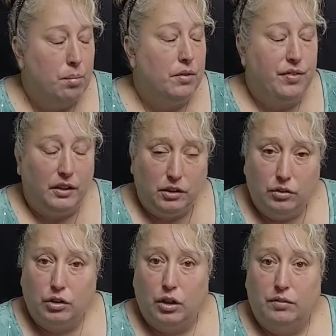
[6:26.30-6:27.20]
A professional
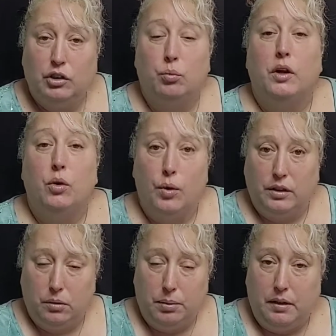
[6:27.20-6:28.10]
service, we're going
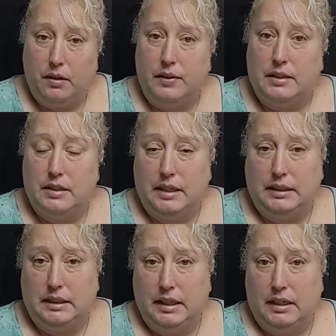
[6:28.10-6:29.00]
to be there at the
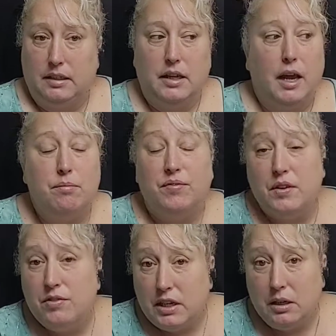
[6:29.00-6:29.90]
designated time,
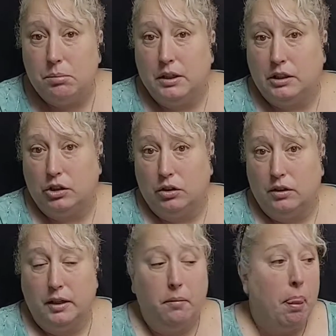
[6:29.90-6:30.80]
15 minutes
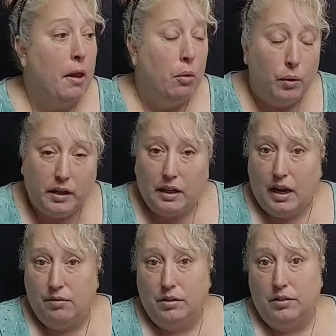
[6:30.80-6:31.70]
early. We're going to
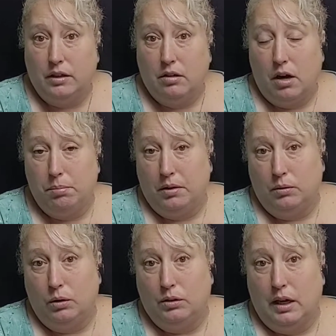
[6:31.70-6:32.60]
have the red carpet
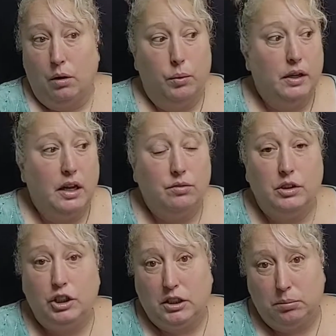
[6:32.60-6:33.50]
rolled out. We're going to have the
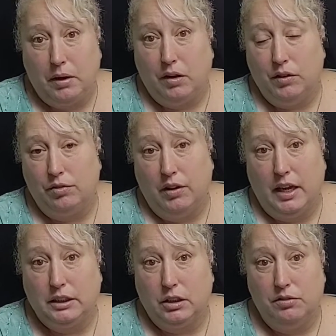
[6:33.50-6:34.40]
just married
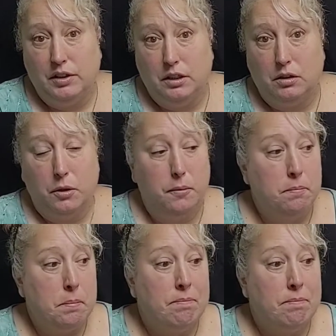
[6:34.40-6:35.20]
flags on the vehicle.